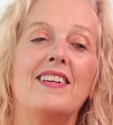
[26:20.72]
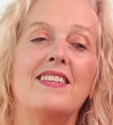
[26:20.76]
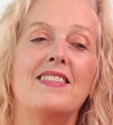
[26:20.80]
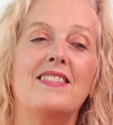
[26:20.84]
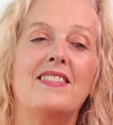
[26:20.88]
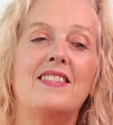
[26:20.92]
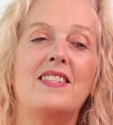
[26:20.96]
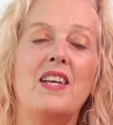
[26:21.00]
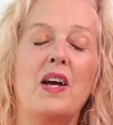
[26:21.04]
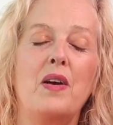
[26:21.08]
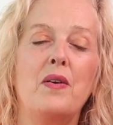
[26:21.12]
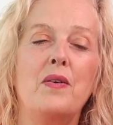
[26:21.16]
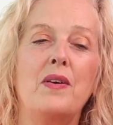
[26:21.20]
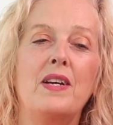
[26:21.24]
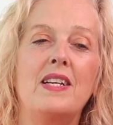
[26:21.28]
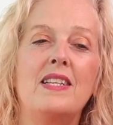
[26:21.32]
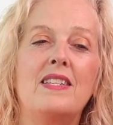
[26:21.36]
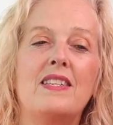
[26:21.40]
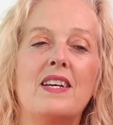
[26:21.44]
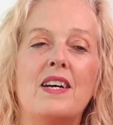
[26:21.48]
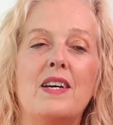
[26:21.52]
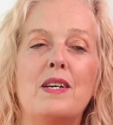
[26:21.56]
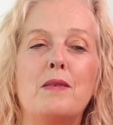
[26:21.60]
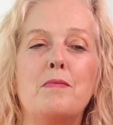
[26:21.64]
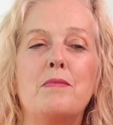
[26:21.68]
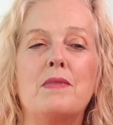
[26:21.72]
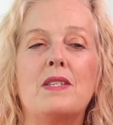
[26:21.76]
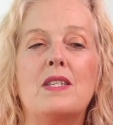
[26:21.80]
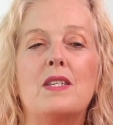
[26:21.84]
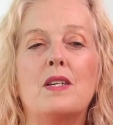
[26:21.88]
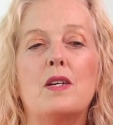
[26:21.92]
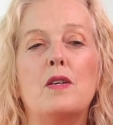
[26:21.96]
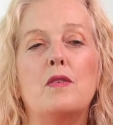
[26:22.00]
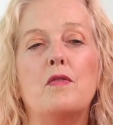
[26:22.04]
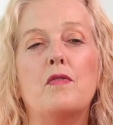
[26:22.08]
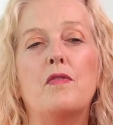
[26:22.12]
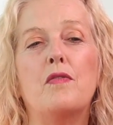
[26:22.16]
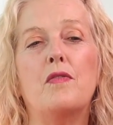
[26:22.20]
so in terms
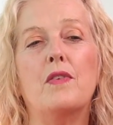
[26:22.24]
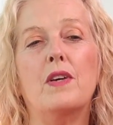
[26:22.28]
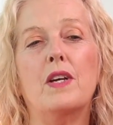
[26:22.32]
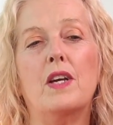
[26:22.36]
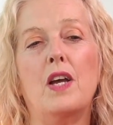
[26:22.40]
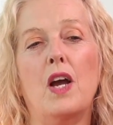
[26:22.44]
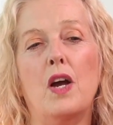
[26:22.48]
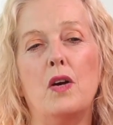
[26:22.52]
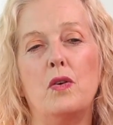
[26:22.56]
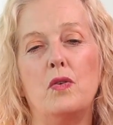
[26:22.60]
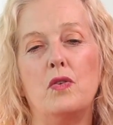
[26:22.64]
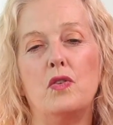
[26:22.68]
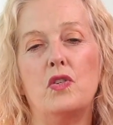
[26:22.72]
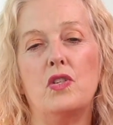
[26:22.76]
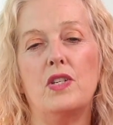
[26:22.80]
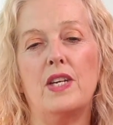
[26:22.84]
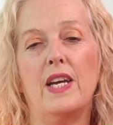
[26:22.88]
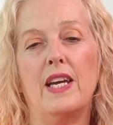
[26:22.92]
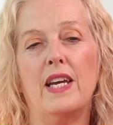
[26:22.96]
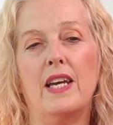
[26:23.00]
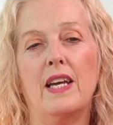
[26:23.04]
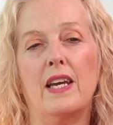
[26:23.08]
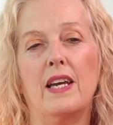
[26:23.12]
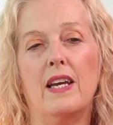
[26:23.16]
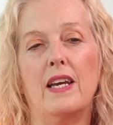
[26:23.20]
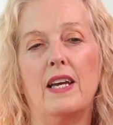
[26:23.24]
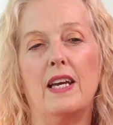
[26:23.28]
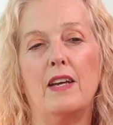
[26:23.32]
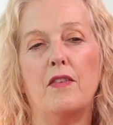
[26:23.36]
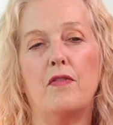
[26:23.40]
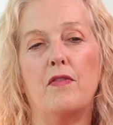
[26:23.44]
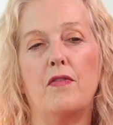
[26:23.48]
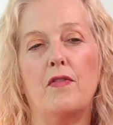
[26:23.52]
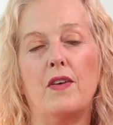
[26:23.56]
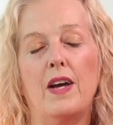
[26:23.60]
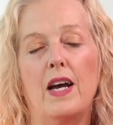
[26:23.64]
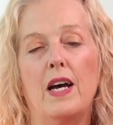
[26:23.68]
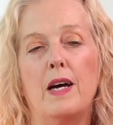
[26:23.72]
of coaching,
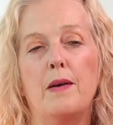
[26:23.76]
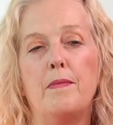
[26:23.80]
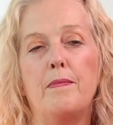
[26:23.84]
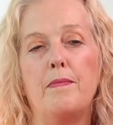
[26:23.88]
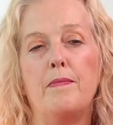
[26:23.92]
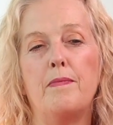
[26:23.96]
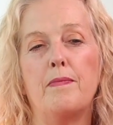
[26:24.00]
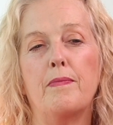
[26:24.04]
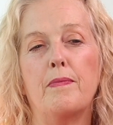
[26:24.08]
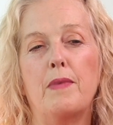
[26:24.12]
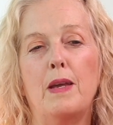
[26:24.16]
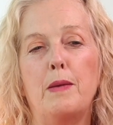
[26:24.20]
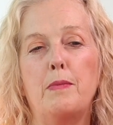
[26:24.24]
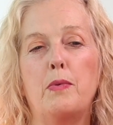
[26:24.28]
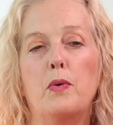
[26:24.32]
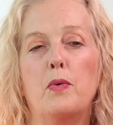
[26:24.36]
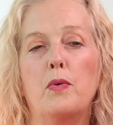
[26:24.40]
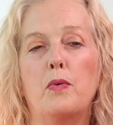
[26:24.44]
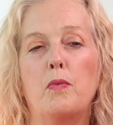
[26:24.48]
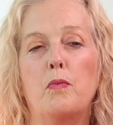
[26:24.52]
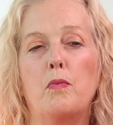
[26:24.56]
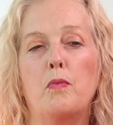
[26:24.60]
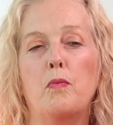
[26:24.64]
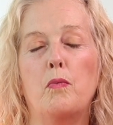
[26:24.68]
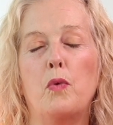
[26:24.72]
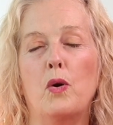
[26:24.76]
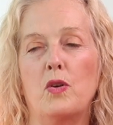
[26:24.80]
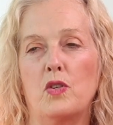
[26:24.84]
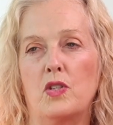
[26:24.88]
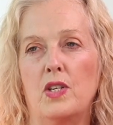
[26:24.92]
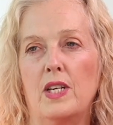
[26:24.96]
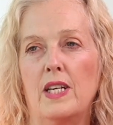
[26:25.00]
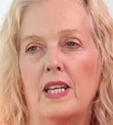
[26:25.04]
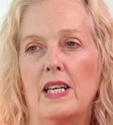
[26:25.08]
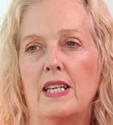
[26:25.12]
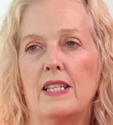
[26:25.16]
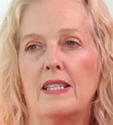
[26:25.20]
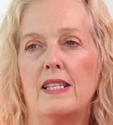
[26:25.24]
if people
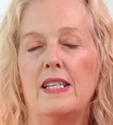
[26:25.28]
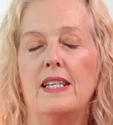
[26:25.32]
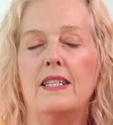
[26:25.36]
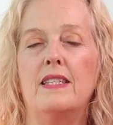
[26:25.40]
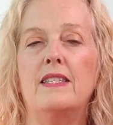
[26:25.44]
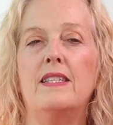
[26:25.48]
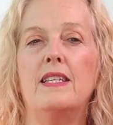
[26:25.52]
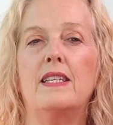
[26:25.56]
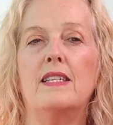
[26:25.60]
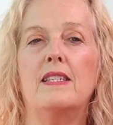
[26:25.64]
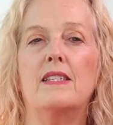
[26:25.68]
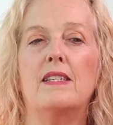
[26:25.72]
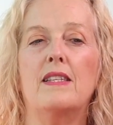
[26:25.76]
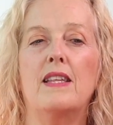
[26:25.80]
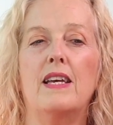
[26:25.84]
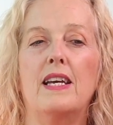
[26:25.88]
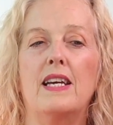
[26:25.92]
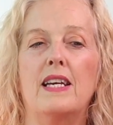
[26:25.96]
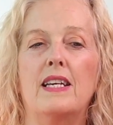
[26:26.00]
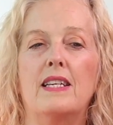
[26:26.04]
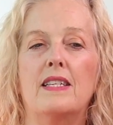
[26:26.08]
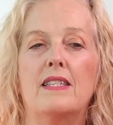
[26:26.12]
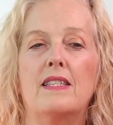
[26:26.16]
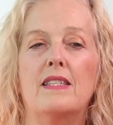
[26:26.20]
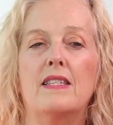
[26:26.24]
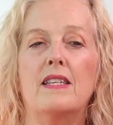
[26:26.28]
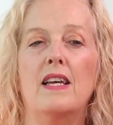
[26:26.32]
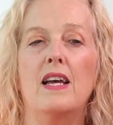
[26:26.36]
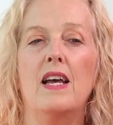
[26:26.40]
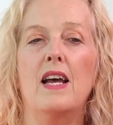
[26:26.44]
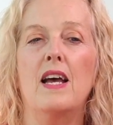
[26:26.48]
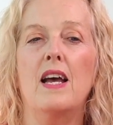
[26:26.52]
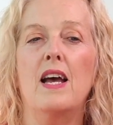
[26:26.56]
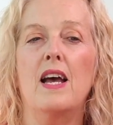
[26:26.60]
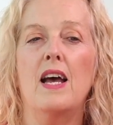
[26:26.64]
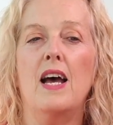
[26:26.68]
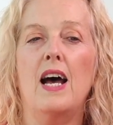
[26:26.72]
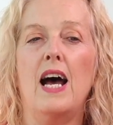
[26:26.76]
watching this, listening to this,
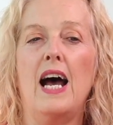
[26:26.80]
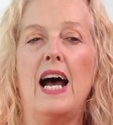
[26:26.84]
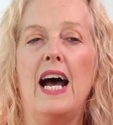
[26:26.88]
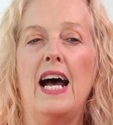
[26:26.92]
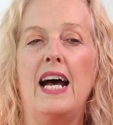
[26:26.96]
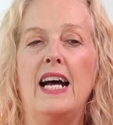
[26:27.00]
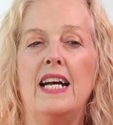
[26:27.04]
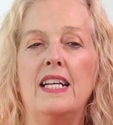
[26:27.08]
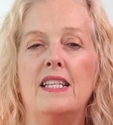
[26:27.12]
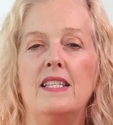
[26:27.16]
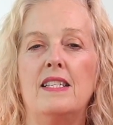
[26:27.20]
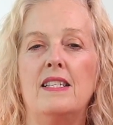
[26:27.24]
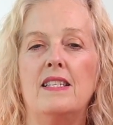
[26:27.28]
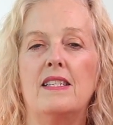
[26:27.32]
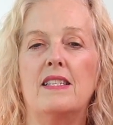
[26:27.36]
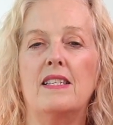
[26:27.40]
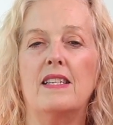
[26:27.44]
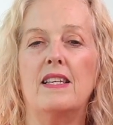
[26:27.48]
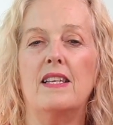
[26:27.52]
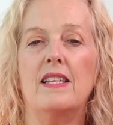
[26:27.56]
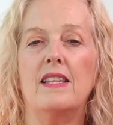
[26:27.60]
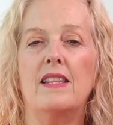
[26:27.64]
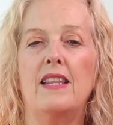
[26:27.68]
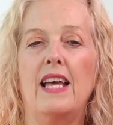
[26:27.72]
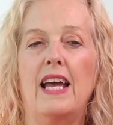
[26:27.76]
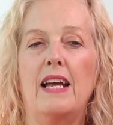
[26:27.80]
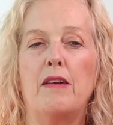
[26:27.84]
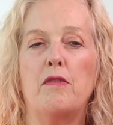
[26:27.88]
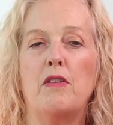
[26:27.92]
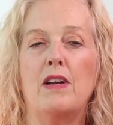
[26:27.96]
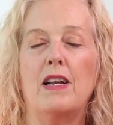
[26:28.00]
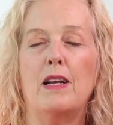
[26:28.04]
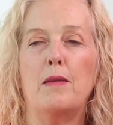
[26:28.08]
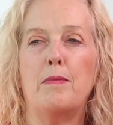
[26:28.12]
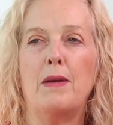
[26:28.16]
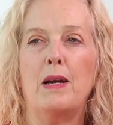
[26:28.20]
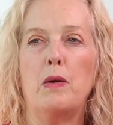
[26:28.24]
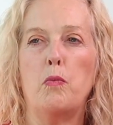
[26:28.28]
and they're a
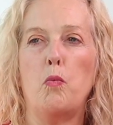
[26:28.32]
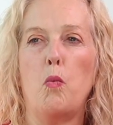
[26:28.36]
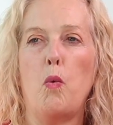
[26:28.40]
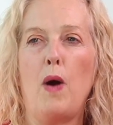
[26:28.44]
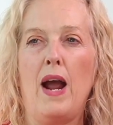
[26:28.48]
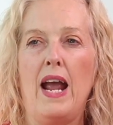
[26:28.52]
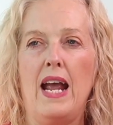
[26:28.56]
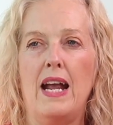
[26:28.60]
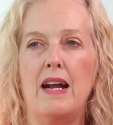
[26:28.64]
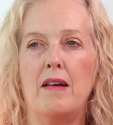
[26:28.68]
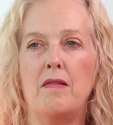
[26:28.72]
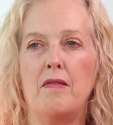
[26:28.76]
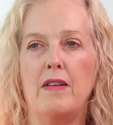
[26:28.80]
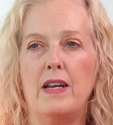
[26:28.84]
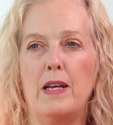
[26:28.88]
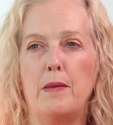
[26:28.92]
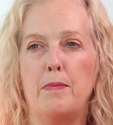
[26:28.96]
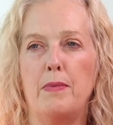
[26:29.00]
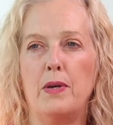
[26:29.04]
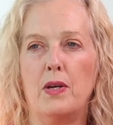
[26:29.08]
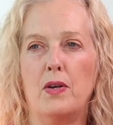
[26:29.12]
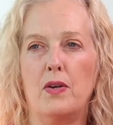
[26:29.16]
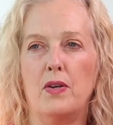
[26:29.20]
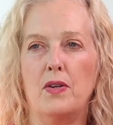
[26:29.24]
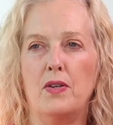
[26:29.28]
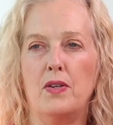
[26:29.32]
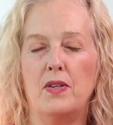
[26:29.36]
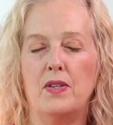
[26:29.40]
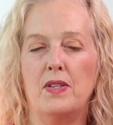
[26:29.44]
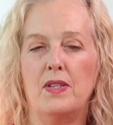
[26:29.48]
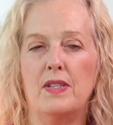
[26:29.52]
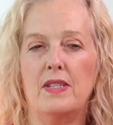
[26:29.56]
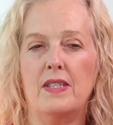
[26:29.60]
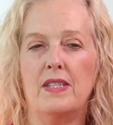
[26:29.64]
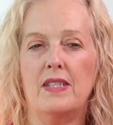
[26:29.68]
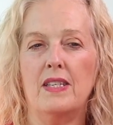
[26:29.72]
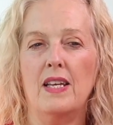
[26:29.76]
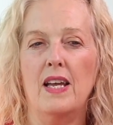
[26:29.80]
little bit wary
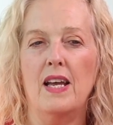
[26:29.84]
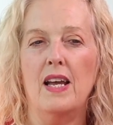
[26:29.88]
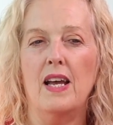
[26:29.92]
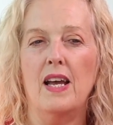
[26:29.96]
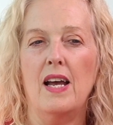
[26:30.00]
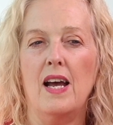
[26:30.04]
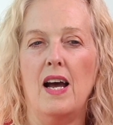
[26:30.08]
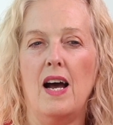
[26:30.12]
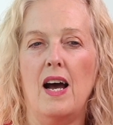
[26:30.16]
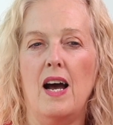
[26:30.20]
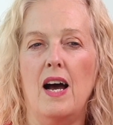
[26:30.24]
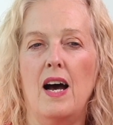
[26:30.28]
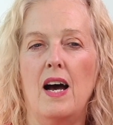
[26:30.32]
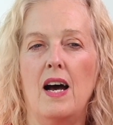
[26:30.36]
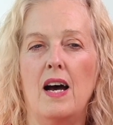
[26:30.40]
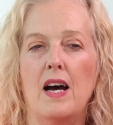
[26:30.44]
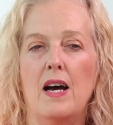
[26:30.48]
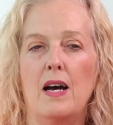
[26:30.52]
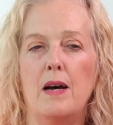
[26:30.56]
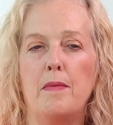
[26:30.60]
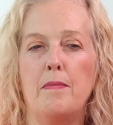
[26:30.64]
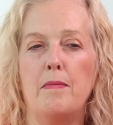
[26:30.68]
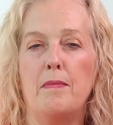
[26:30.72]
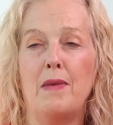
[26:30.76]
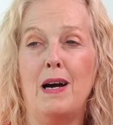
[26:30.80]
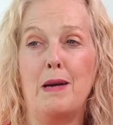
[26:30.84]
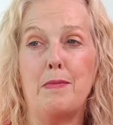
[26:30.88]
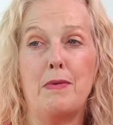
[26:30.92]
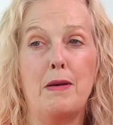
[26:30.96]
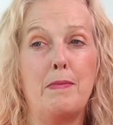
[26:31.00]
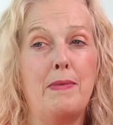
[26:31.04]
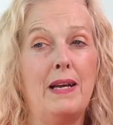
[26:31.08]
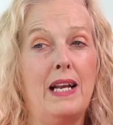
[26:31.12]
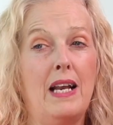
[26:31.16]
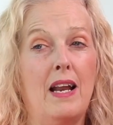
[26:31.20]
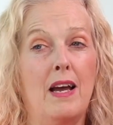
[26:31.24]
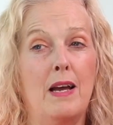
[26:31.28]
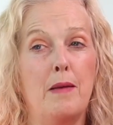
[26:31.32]
because might be a
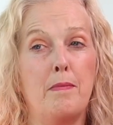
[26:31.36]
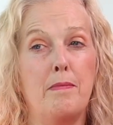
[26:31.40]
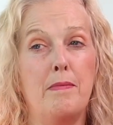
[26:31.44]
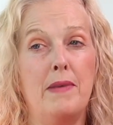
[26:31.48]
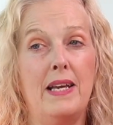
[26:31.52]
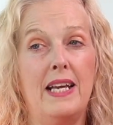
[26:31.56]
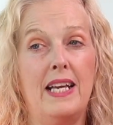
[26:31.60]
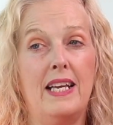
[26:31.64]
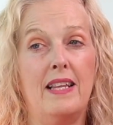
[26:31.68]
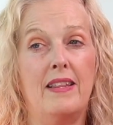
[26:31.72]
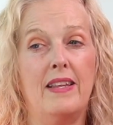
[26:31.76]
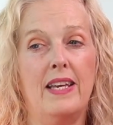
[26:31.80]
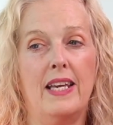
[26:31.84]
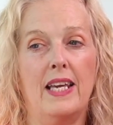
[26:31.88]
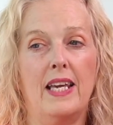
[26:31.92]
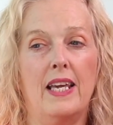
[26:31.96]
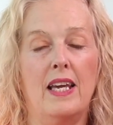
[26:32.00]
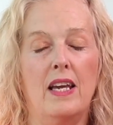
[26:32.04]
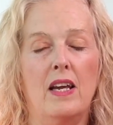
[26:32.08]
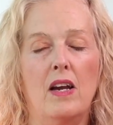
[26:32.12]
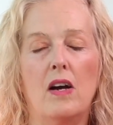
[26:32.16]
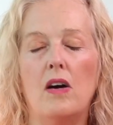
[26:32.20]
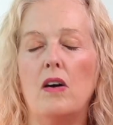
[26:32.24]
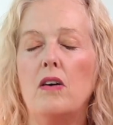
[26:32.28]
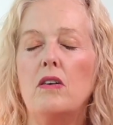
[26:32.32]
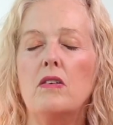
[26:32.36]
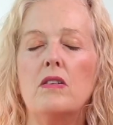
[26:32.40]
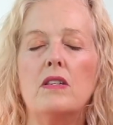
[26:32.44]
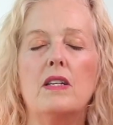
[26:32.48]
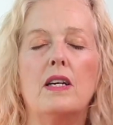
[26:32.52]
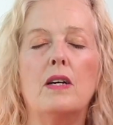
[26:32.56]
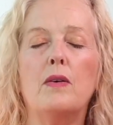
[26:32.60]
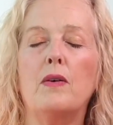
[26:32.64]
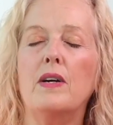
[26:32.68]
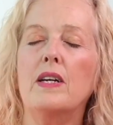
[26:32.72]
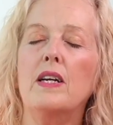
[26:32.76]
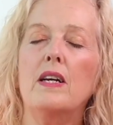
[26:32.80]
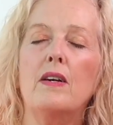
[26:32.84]
bit like me thinking, oh
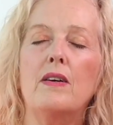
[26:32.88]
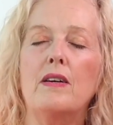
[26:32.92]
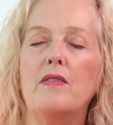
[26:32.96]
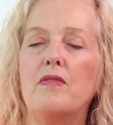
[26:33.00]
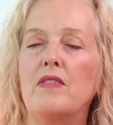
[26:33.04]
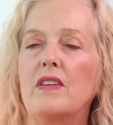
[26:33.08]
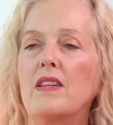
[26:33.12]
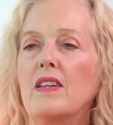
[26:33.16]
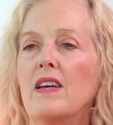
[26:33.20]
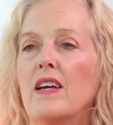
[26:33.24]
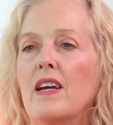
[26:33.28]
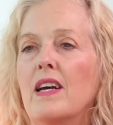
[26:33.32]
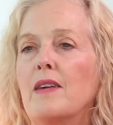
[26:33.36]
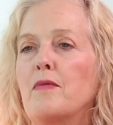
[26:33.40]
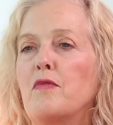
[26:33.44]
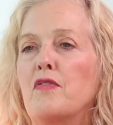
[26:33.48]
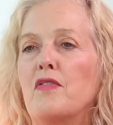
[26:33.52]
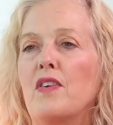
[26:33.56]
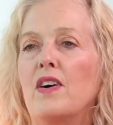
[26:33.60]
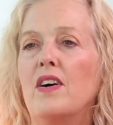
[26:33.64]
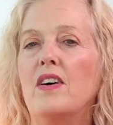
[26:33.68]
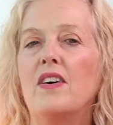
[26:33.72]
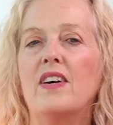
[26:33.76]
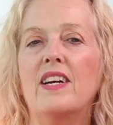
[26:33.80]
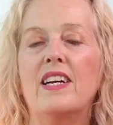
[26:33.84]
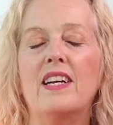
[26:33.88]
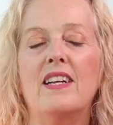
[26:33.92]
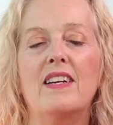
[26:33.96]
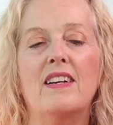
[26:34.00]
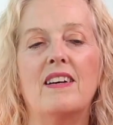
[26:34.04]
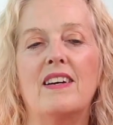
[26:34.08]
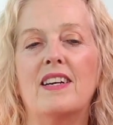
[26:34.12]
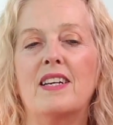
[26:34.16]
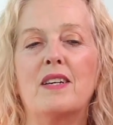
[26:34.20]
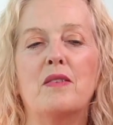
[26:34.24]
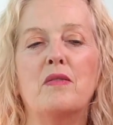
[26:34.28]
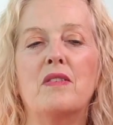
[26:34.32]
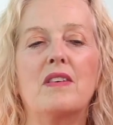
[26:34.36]
no, I know everything, I'm fine,
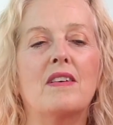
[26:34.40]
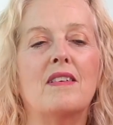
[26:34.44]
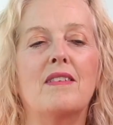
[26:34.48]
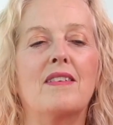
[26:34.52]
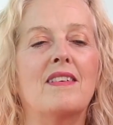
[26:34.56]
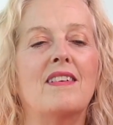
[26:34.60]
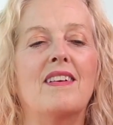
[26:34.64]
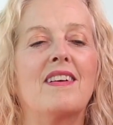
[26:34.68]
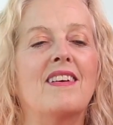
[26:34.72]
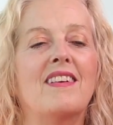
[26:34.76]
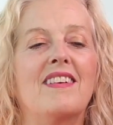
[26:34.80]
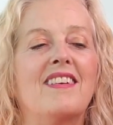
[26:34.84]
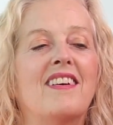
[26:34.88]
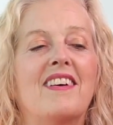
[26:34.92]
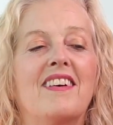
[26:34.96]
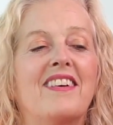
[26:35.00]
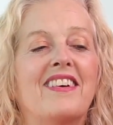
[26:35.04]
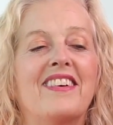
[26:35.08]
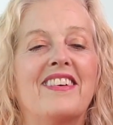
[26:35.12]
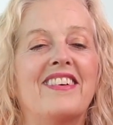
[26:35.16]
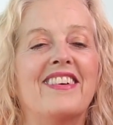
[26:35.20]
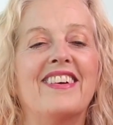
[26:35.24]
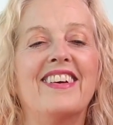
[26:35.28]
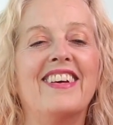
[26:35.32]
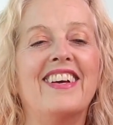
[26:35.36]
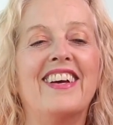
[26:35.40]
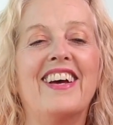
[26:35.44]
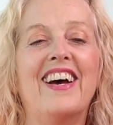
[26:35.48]
I don't want to know.